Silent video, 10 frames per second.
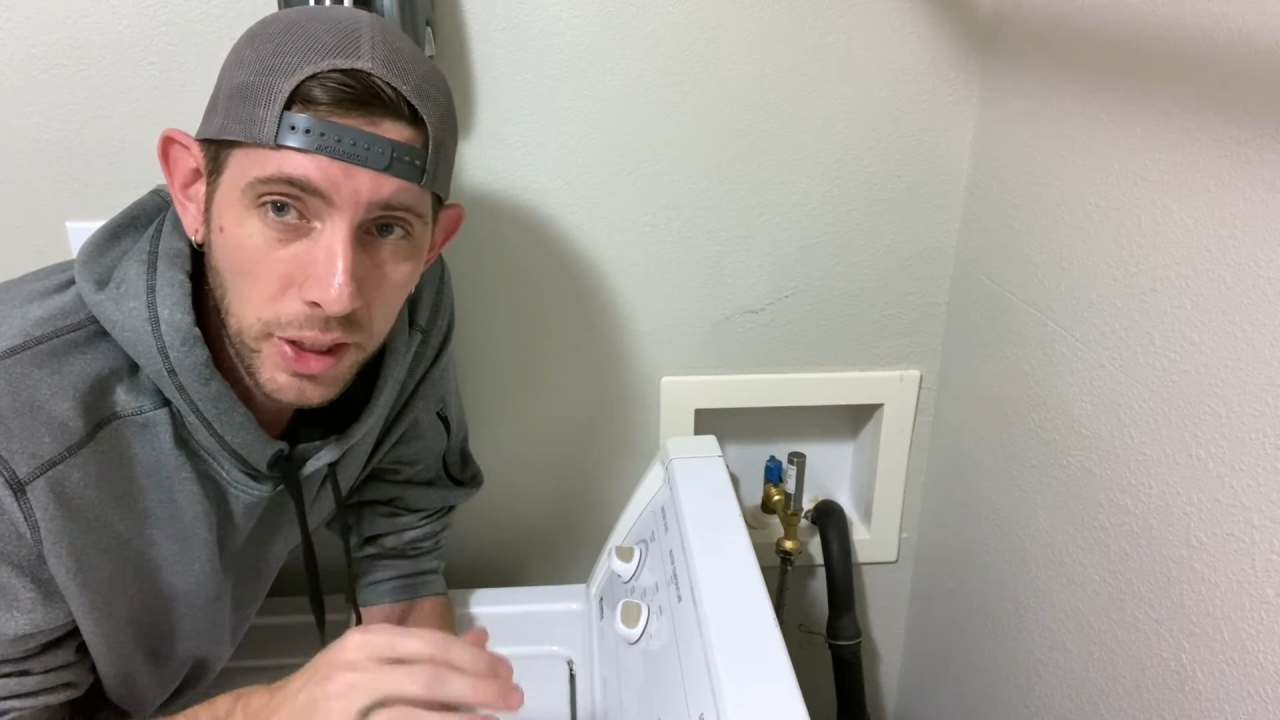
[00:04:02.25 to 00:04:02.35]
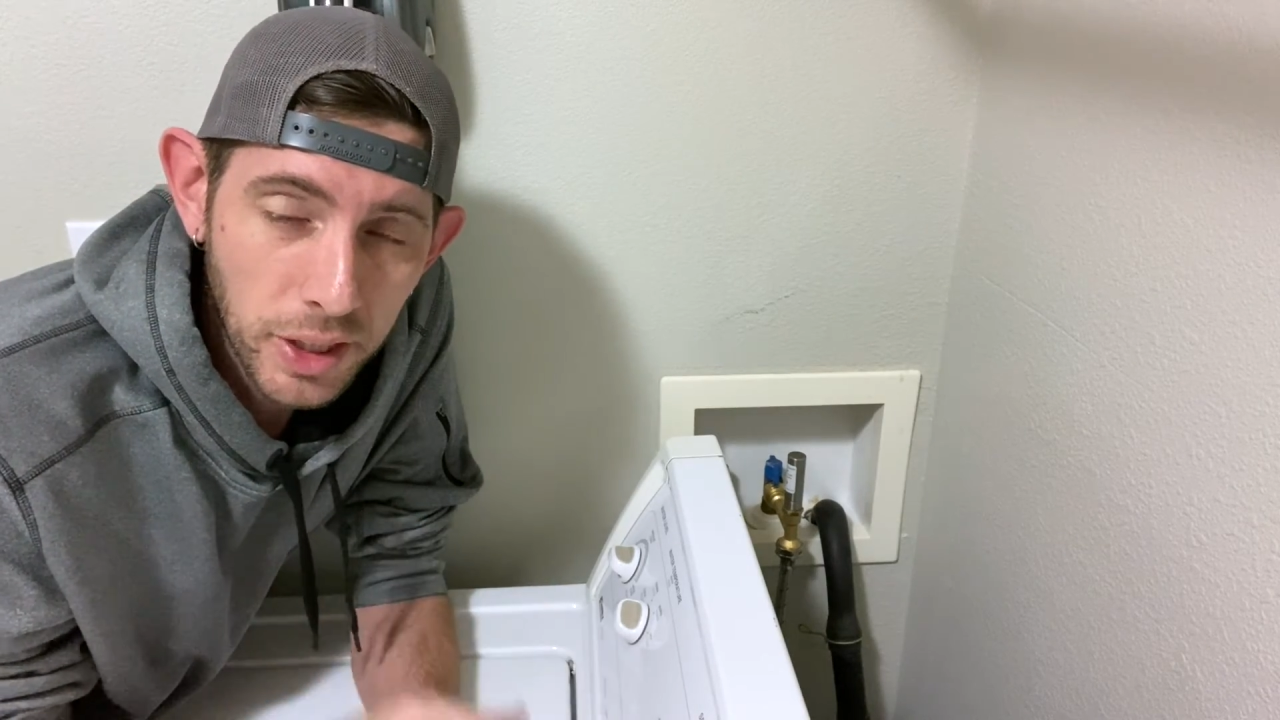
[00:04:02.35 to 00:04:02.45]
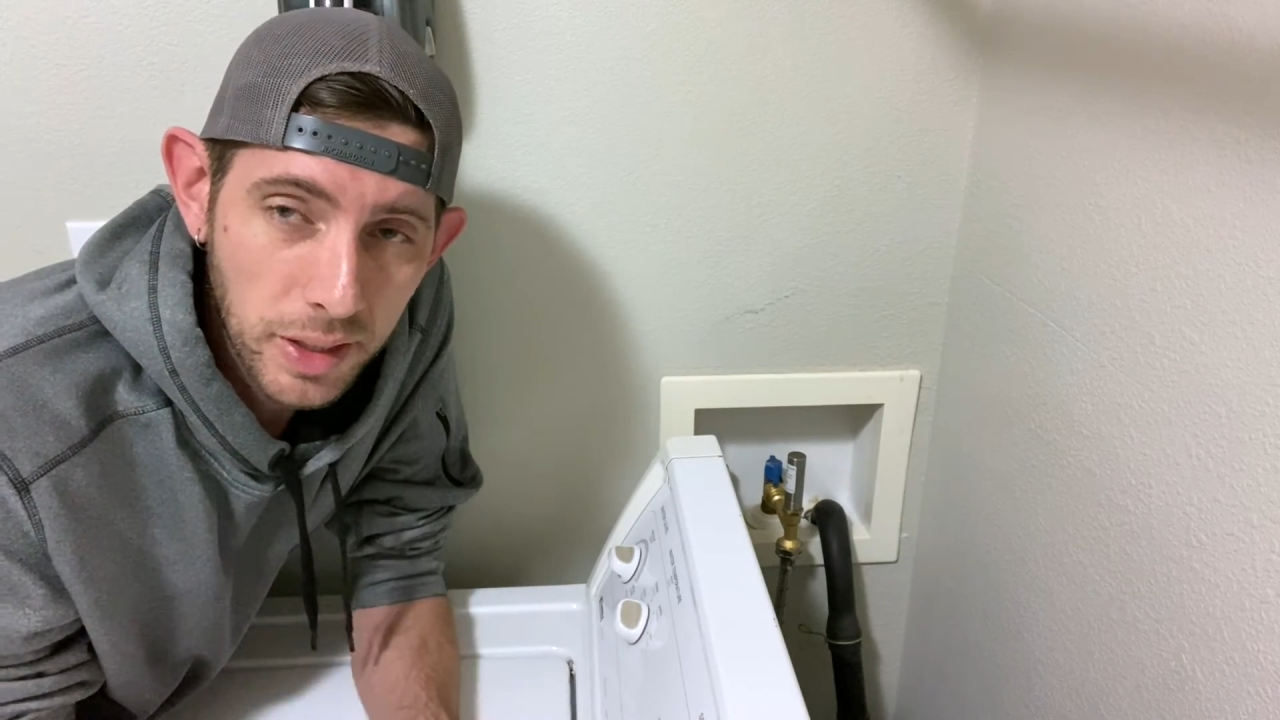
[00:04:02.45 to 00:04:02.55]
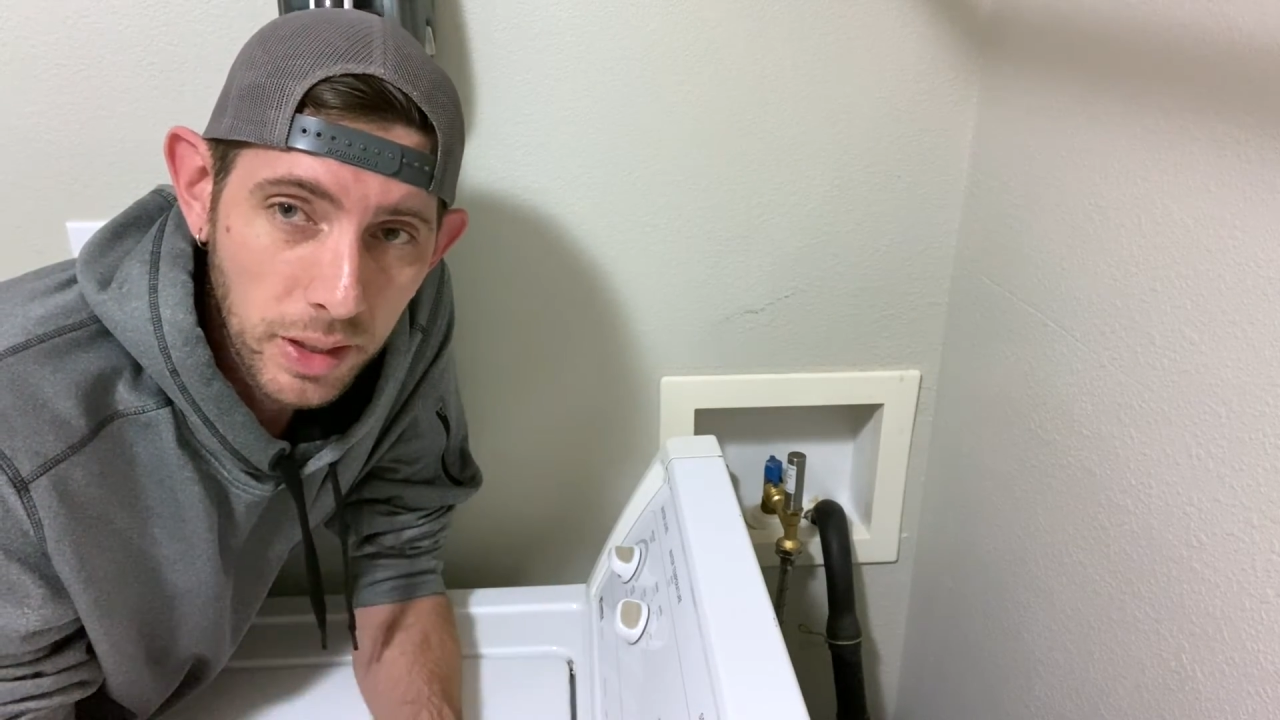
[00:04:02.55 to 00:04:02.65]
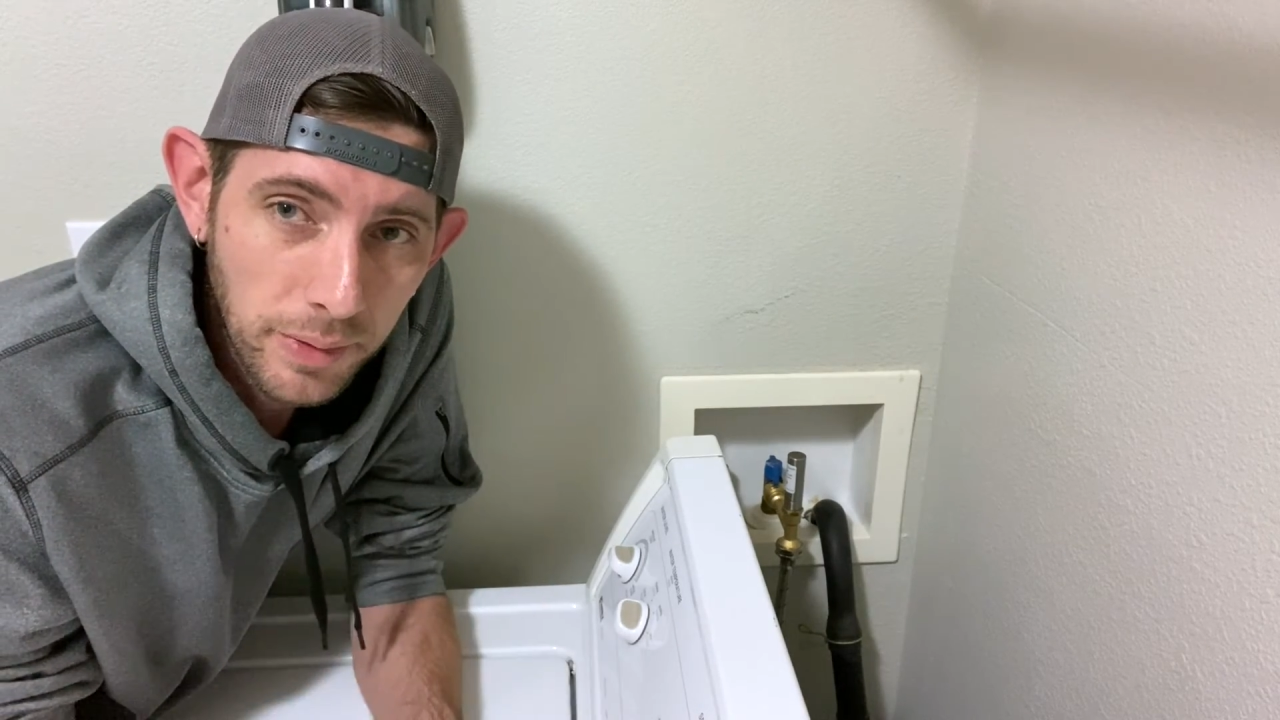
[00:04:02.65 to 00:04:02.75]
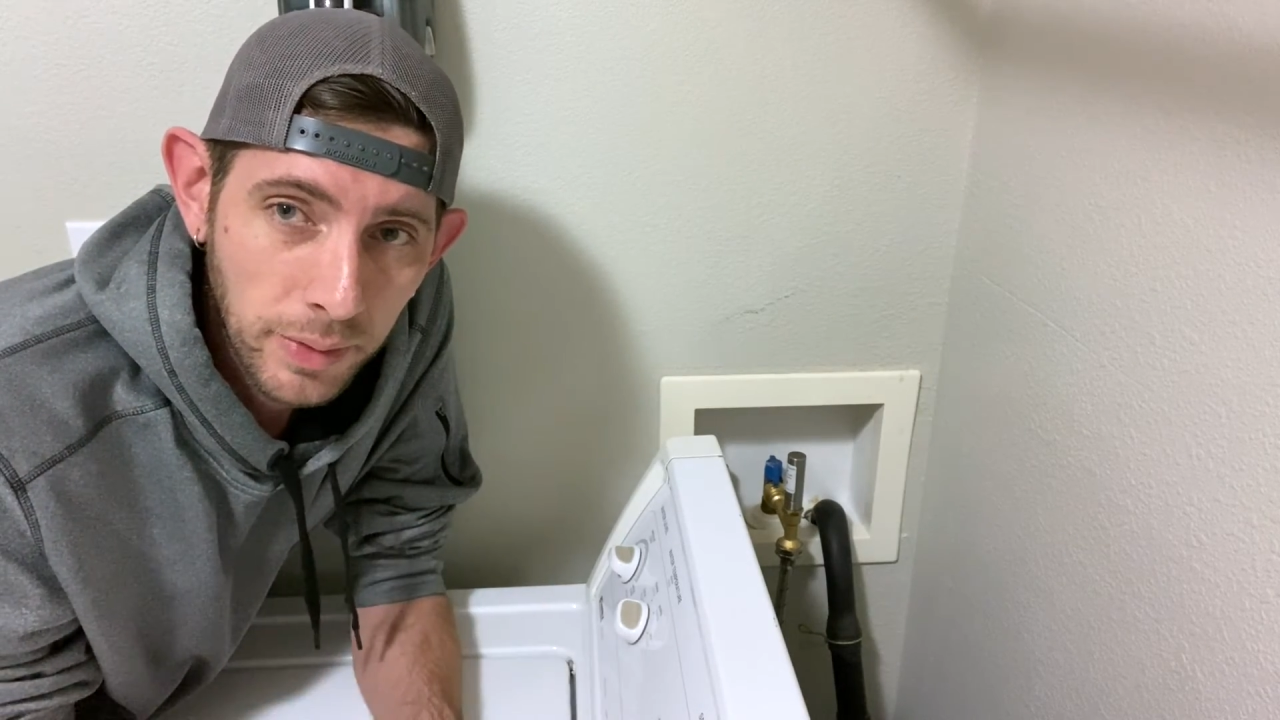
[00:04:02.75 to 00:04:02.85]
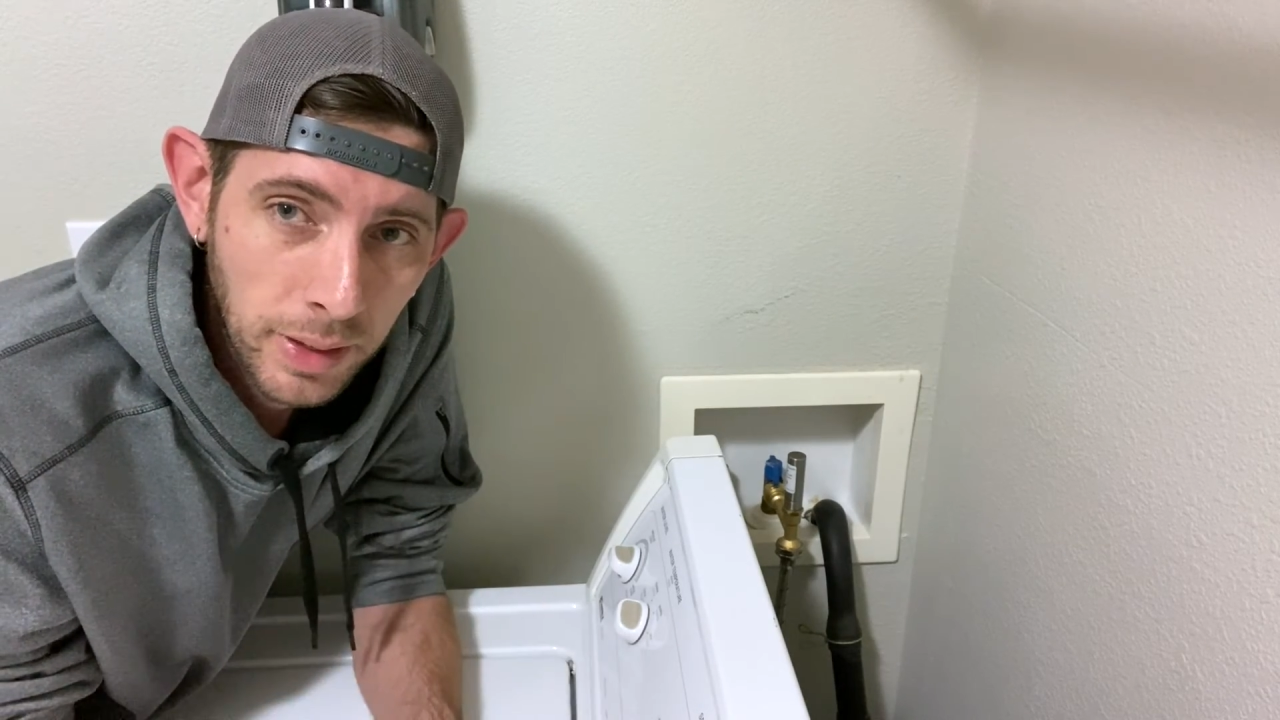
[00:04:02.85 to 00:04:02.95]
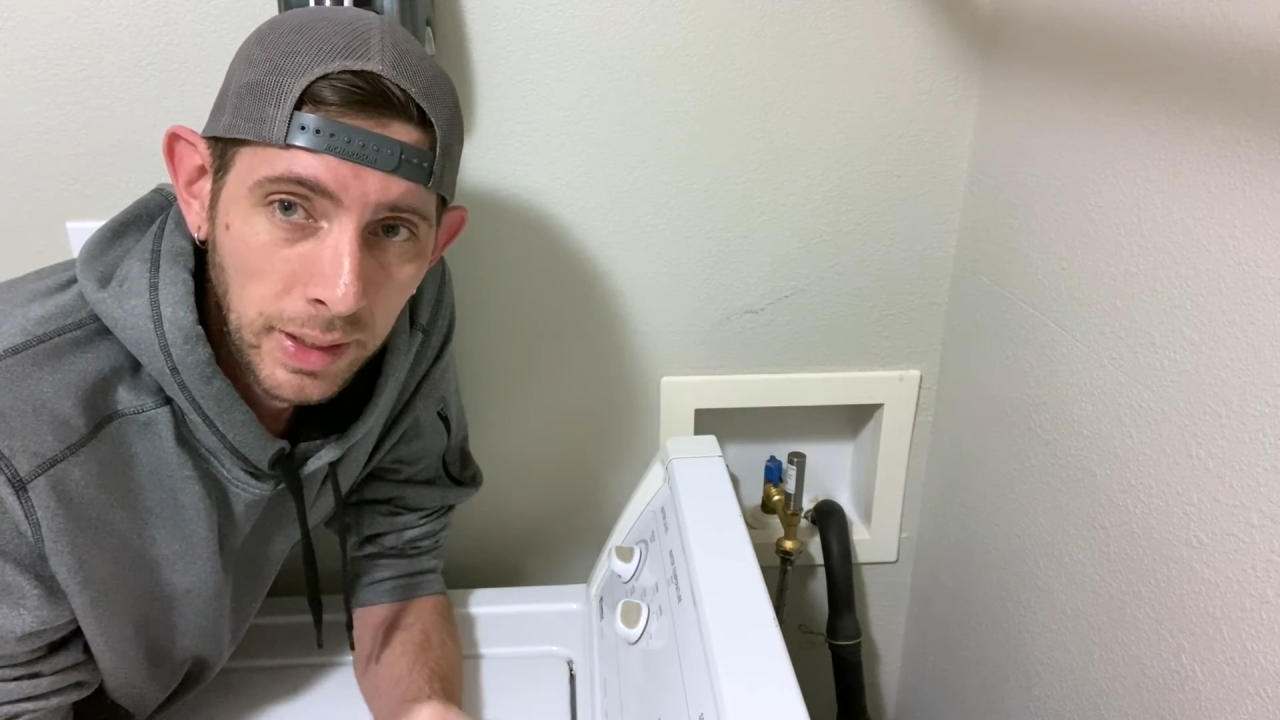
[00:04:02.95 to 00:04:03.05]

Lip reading: shuts off,